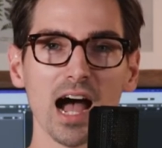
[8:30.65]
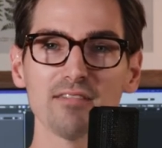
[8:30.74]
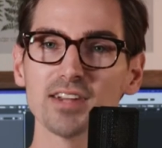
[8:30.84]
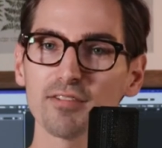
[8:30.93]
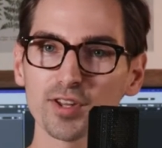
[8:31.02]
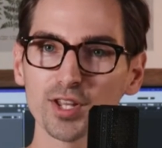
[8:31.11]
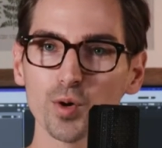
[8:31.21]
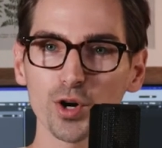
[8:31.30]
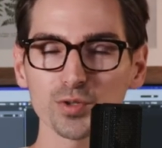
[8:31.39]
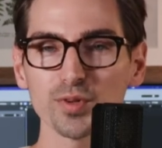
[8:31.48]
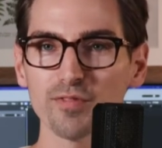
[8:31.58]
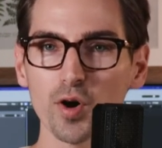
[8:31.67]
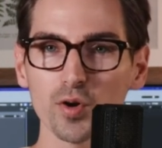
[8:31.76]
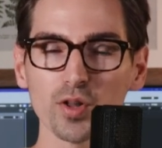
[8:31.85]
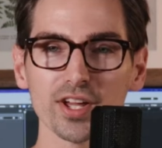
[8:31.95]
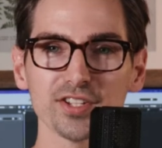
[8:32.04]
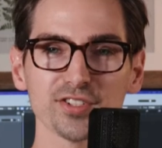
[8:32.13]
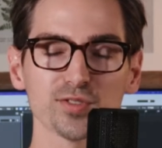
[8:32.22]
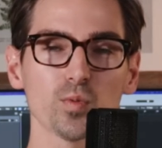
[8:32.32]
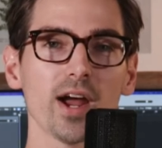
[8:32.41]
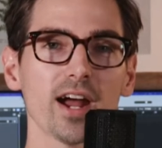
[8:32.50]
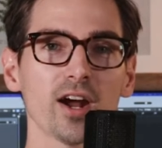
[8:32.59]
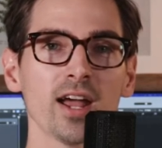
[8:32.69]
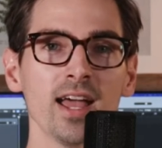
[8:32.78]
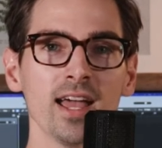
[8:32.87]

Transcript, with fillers: I've definitely worked with vocalists where